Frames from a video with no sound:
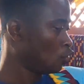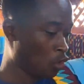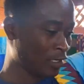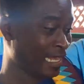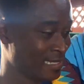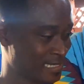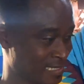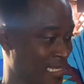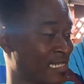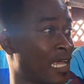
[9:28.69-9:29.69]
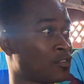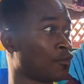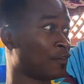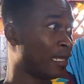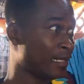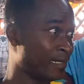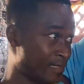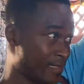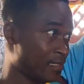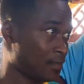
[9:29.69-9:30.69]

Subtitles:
No, this is the size of the ladies.